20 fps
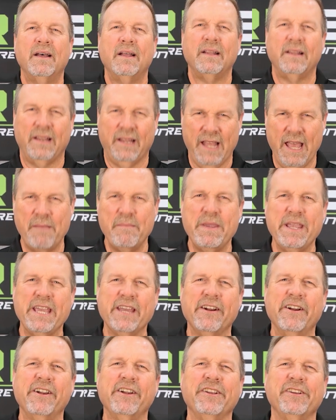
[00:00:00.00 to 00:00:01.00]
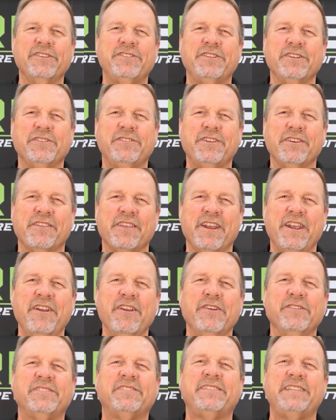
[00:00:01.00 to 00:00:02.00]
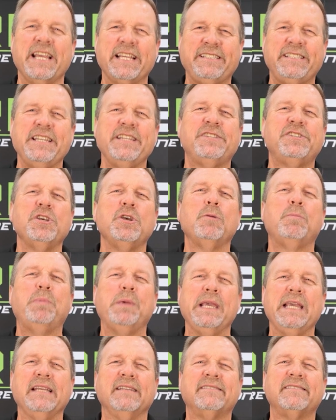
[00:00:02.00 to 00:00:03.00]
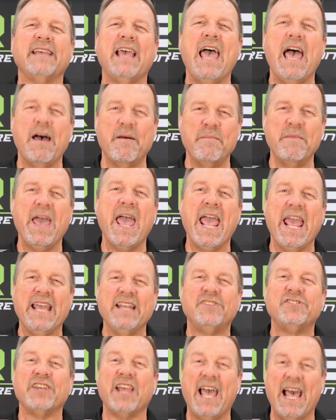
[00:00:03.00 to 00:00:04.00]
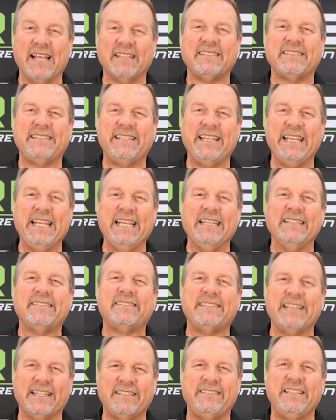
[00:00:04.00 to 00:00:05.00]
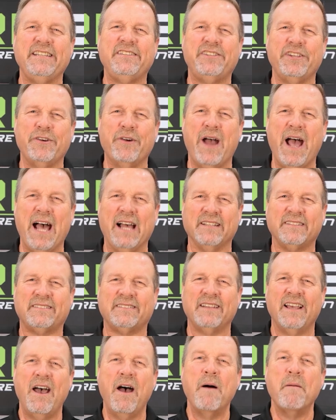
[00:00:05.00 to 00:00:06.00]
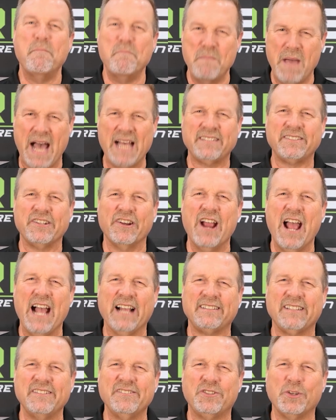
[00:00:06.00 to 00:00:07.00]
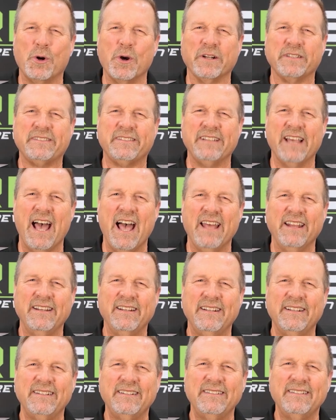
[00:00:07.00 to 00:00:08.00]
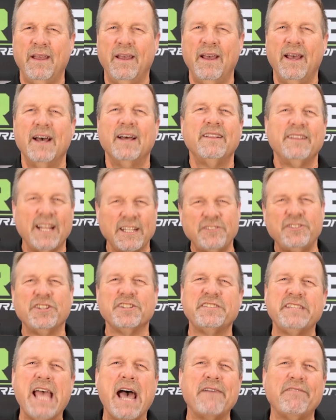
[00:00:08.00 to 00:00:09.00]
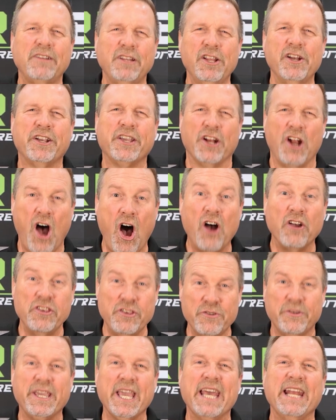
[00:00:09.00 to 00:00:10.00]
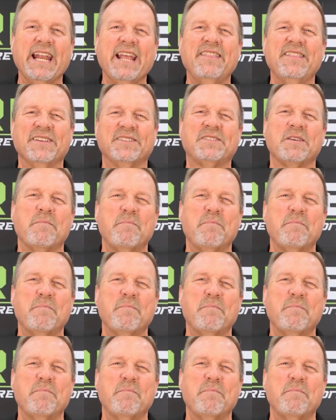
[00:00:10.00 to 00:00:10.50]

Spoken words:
Let me introduce you to the new 62-piece MHST62S Master Hex and Torx set. Let's just have a look at all you get in this